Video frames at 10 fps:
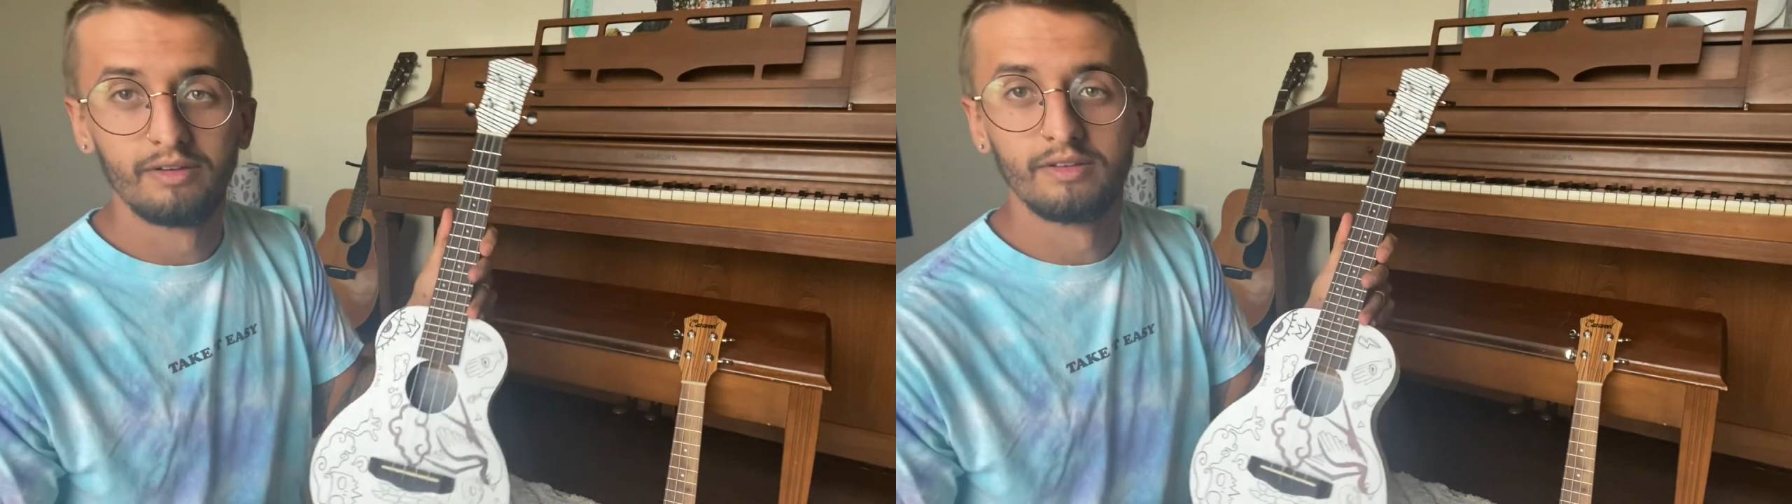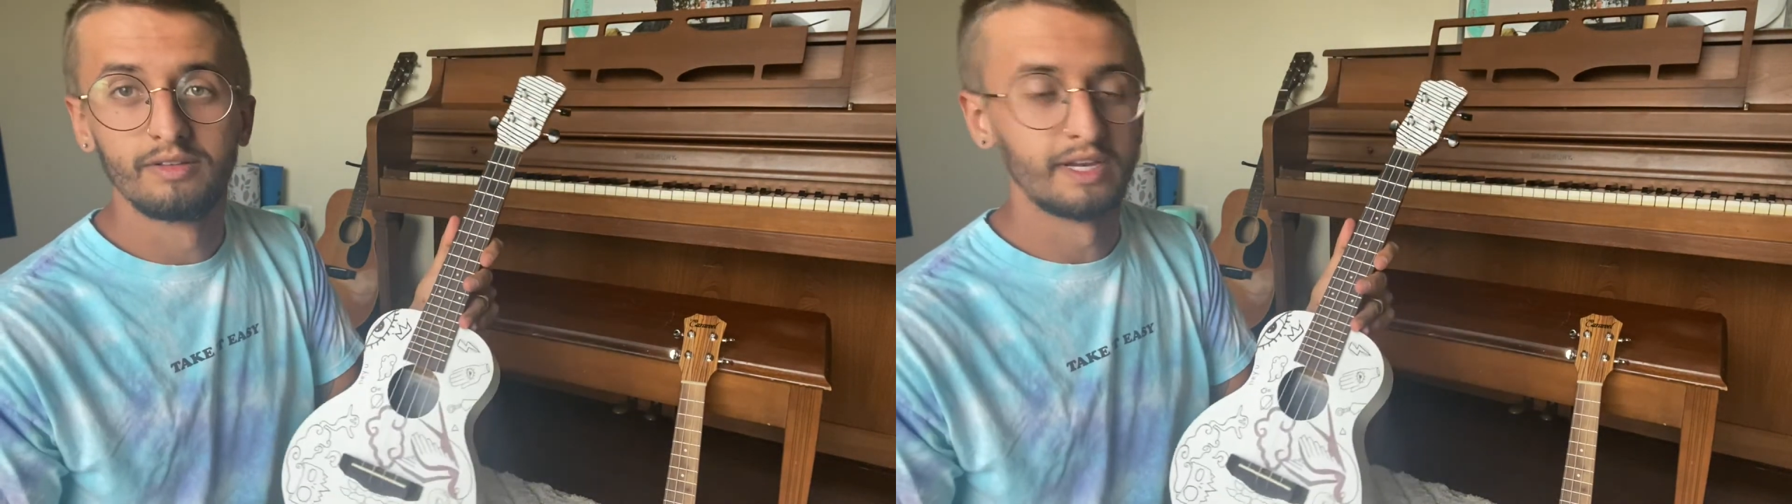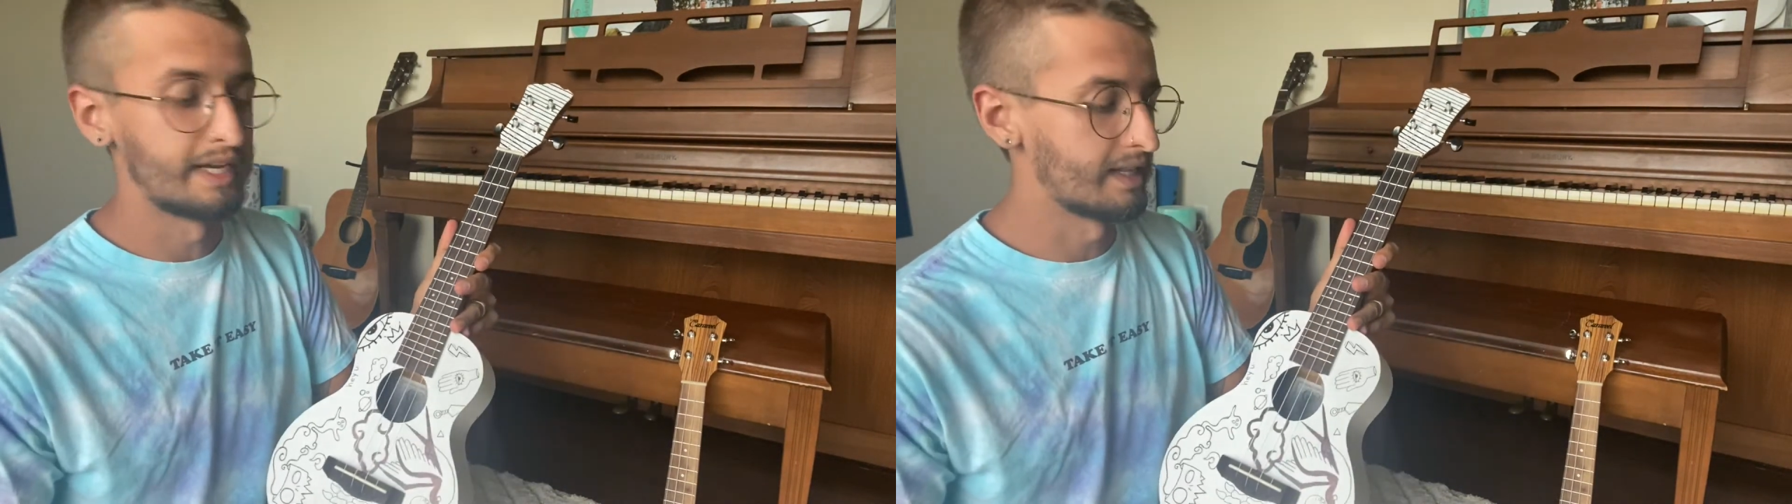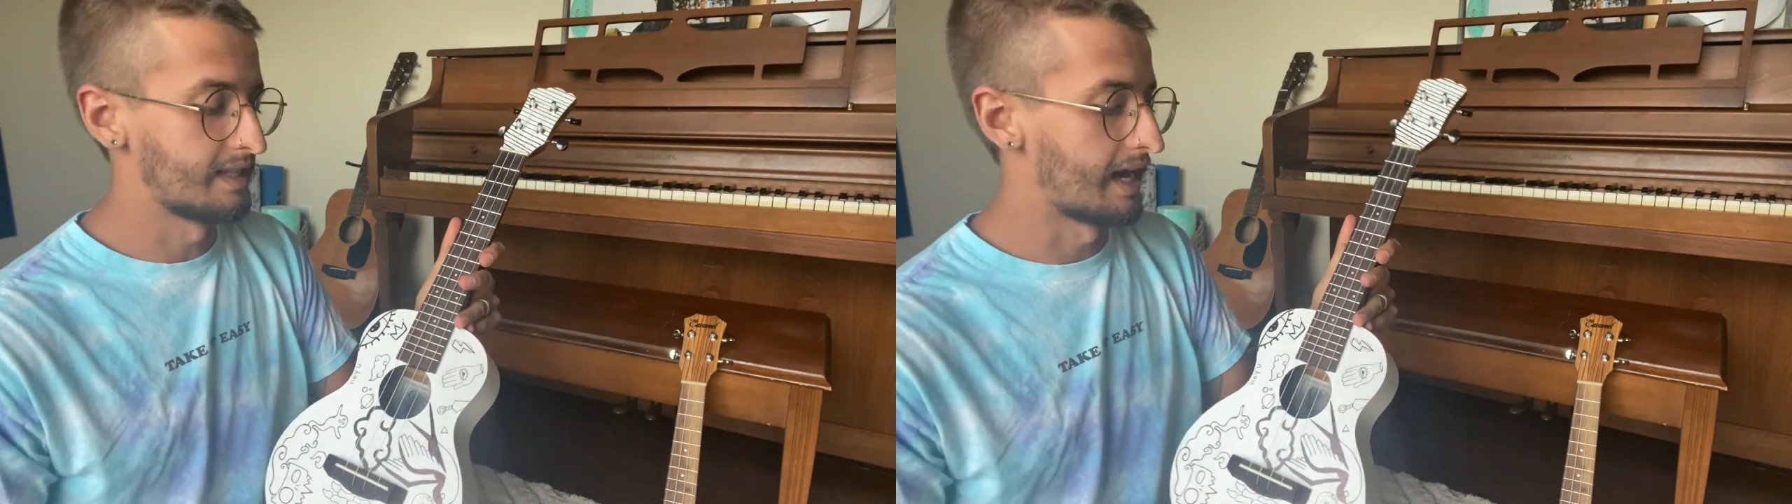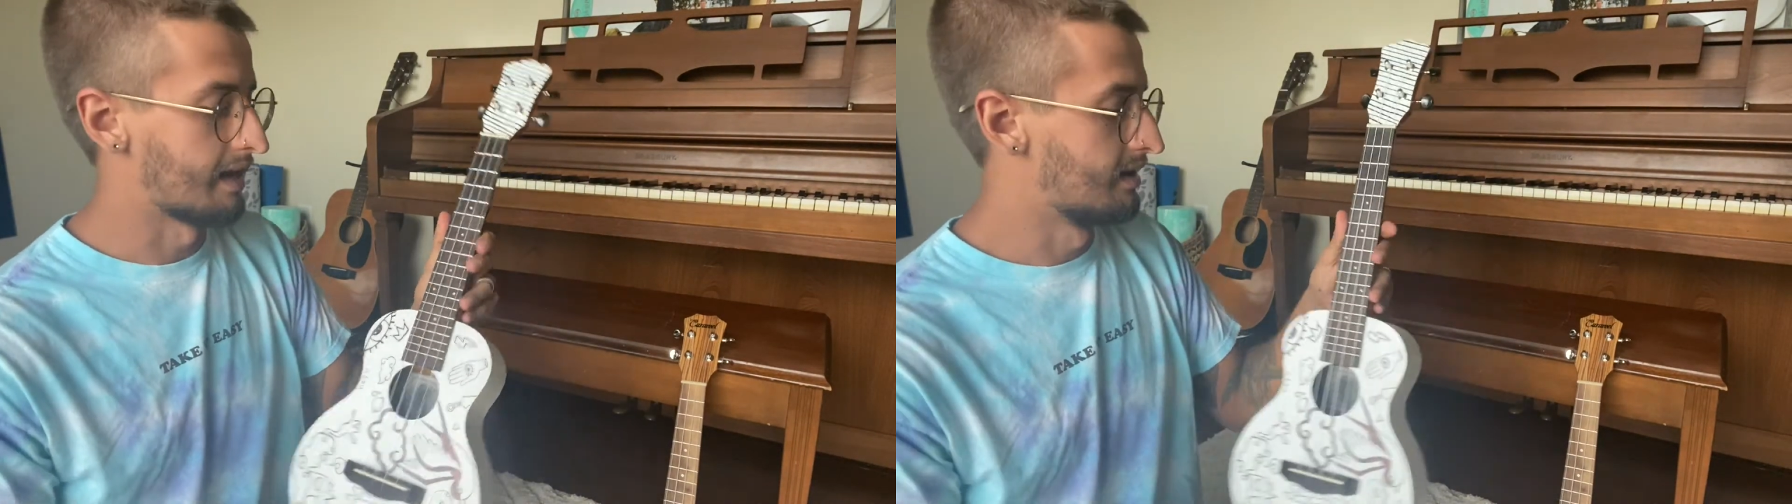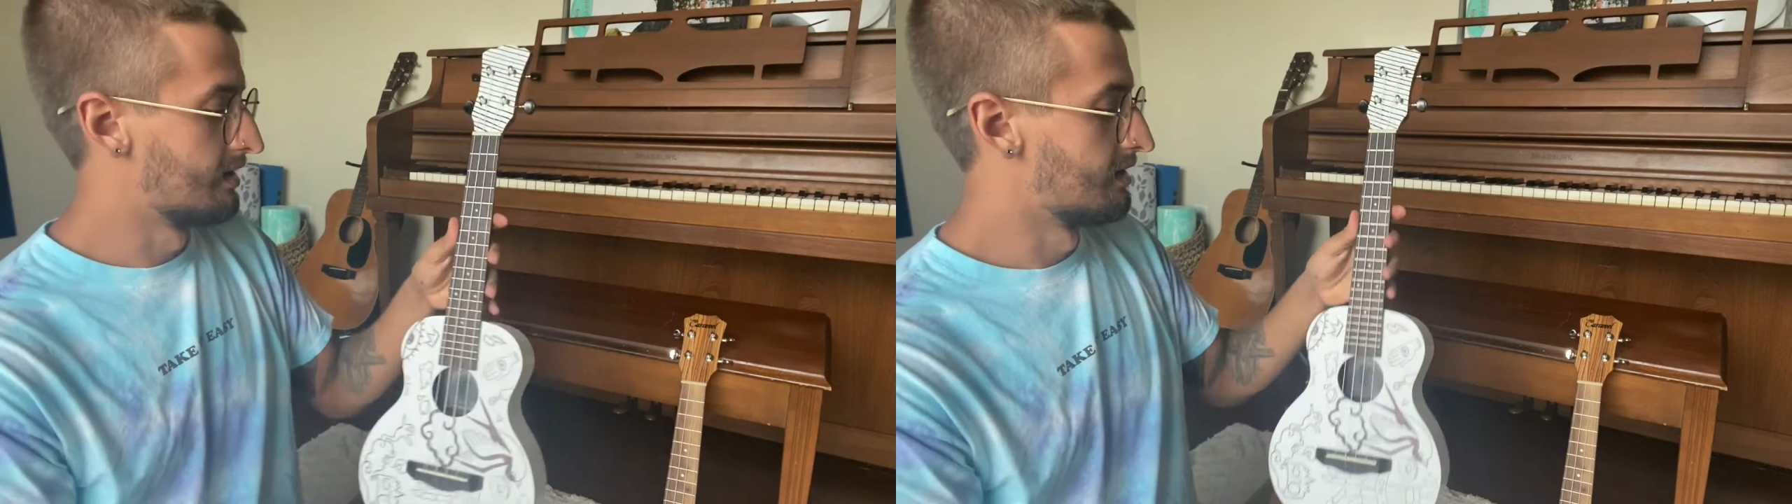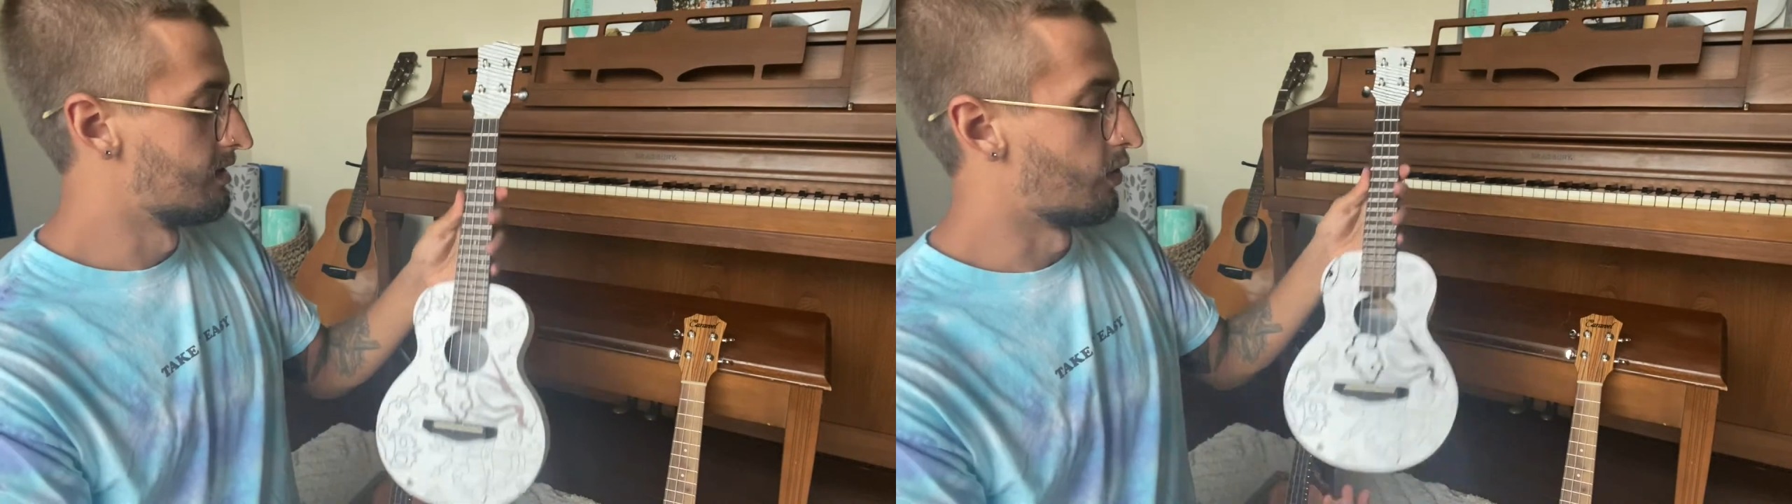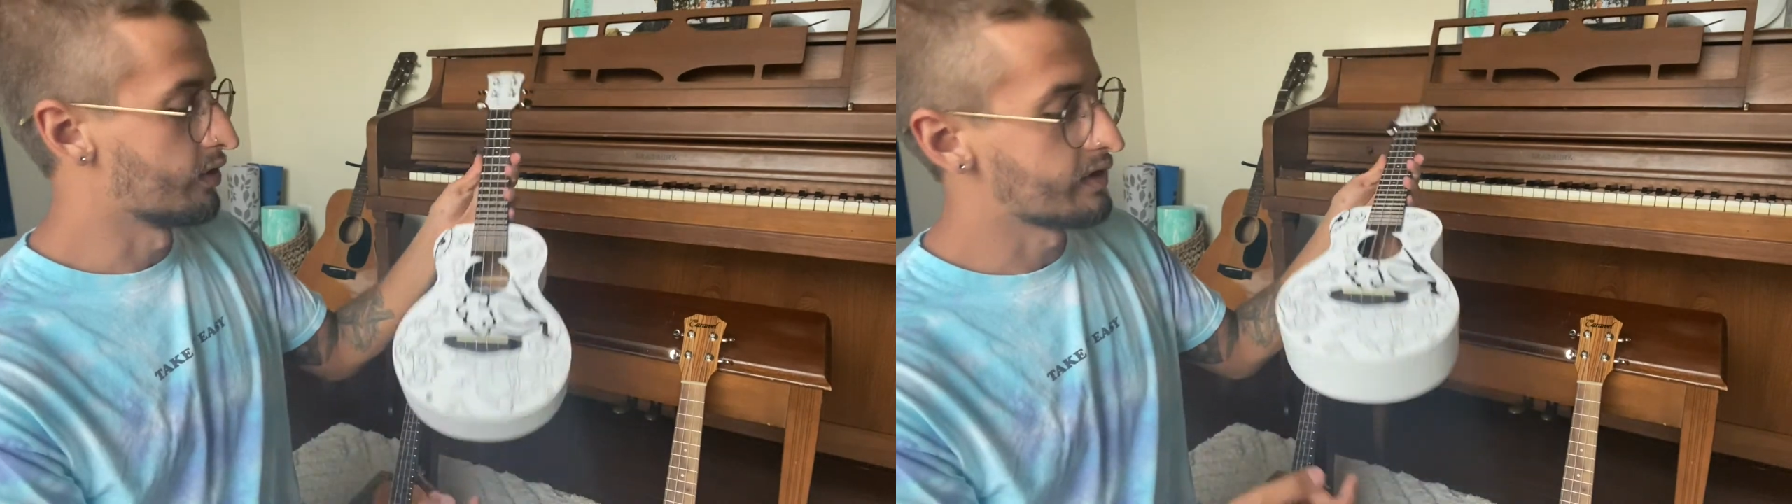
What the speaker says: then get that, or you